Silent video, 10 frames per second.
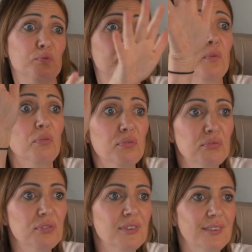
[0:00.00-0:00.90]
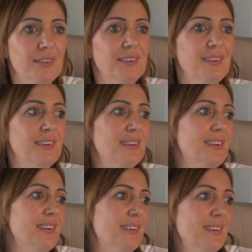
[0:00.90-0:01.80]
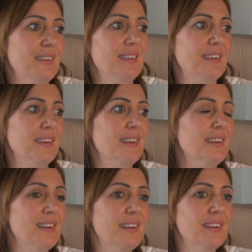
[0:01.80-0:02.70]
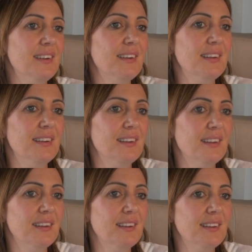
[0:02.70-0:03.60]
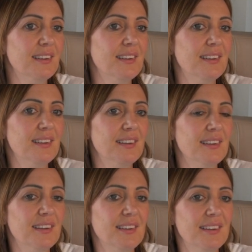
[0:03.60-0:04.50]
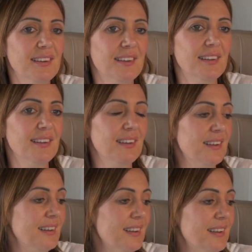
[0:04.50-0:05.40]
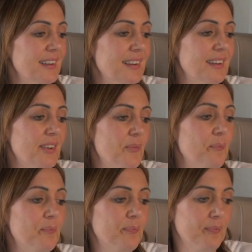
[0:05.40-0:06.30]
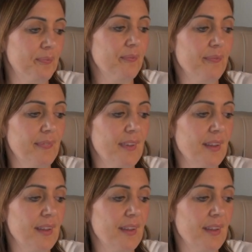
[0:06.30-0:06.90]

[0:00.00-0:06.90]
[no speech]